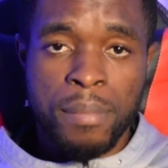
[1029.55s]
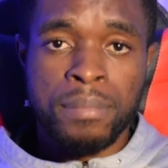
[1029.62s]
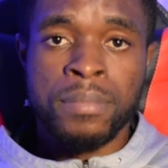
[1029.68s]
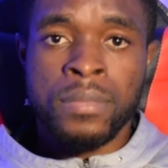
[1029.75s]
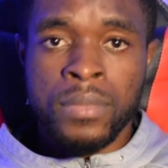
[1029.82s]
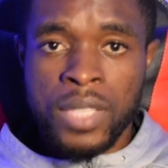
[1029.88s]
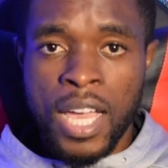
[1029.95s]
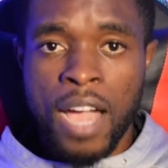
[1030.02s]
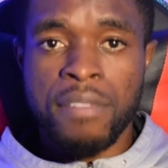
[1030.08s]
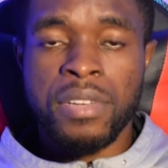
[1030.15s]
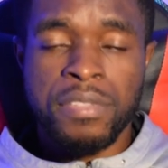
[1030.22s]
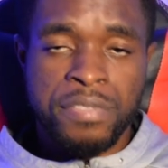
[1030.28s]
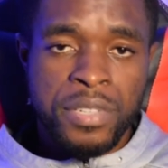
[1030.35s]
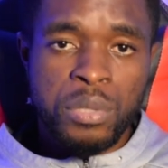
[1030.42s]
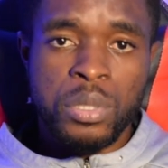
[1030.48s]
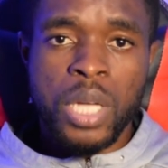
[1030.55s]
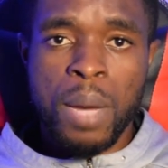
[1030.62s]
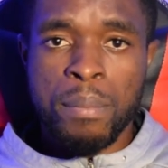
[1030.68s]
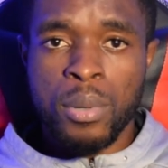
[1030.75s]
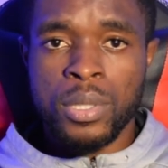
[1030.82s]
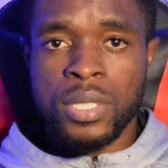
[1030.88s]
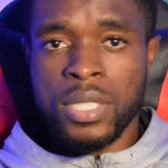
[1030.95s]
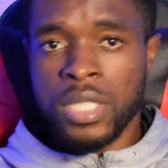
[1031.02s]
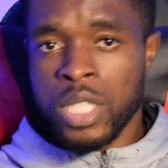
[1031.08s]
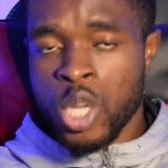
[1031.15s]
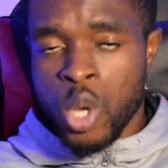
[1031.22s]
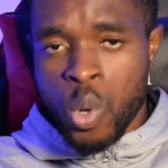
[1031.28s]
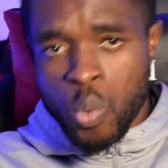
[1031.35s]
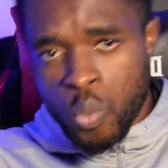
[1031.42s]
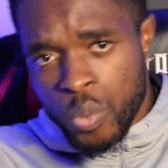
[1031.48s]
they have a filter button
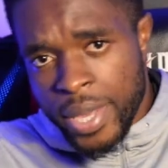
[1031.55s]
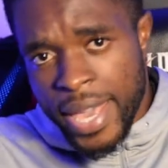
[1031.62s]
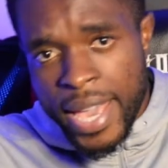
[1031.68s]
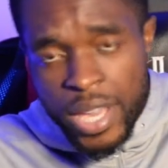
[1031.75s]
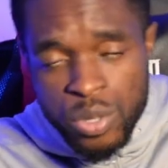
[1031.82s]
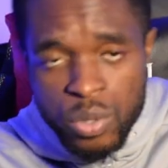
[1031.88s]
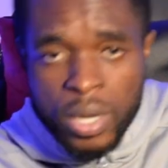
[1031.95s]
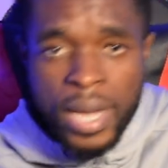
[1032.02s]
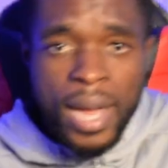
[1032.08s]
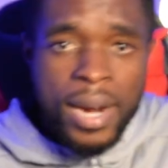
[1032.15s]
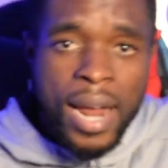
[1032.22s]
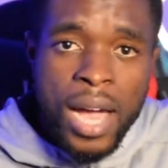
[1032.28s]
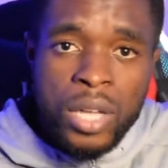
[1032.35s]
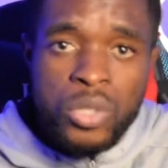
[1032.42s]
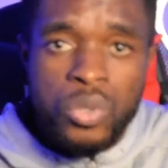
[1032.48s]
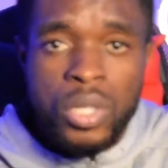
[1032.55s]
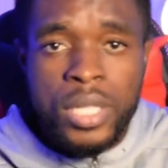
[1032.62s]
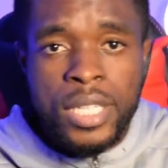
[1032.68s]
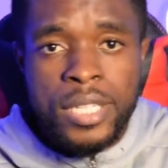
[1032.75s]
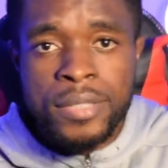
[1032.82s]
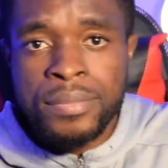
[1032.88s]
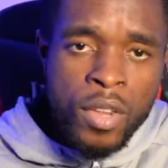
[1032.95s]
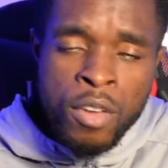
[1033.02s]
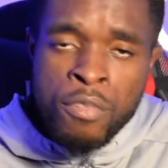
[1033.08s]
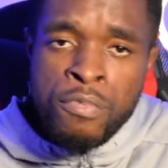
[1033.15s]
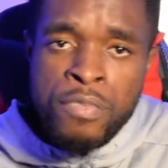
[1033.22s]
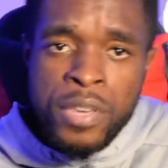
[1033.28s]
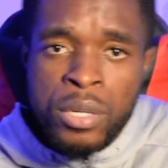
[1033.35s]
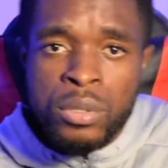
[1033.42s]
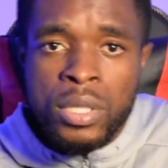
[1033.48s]
where you can actually
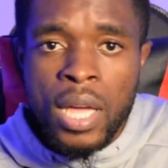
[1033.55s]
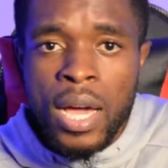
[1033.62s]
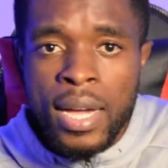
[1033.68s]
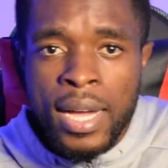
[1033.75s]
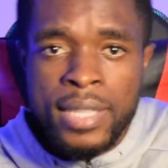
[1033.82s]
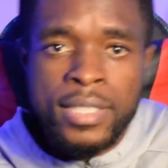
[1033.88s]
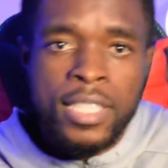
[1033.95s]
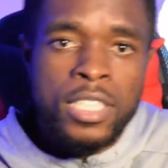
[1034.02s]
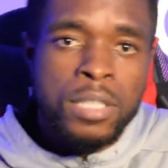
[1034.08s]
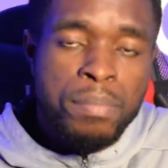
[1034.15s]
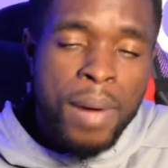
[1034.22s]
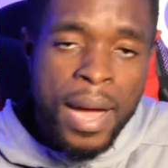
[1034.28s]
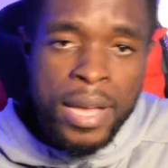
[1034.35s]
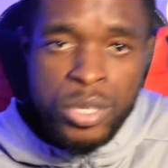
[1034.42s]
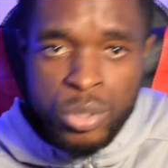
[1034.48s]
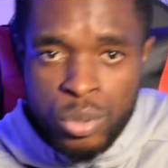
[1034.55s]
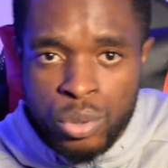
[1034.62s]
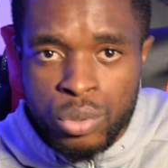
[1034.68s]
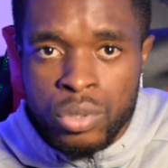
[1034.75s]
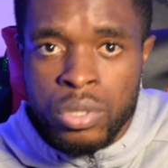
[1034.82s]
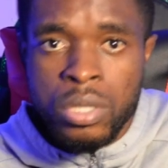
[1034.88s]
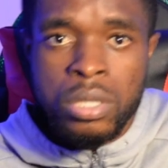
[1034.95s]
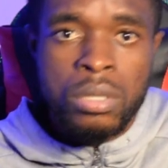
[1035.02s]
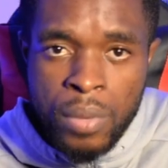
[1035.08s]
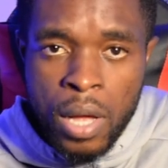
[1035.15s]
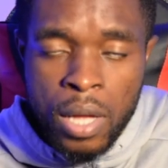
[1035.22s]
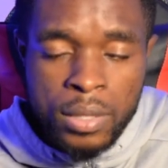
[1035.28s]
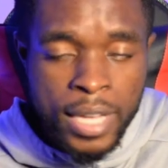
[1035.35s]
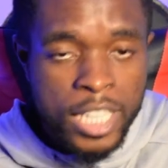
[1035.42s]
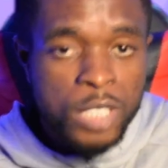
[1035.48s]
filter gadgets by used,
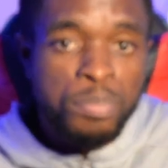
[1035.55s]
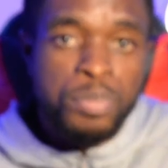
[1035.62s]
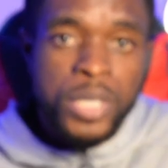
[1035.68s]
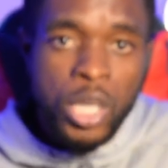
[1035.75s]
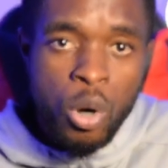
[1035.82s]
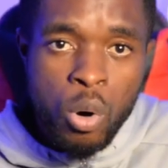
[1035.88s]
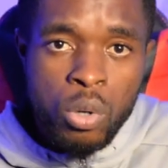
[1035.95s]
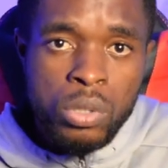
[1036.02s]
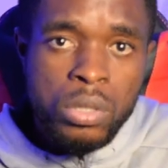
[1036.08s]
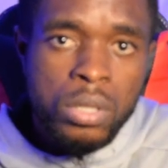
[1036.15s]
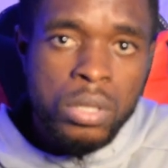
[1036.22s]
that is pre-owned.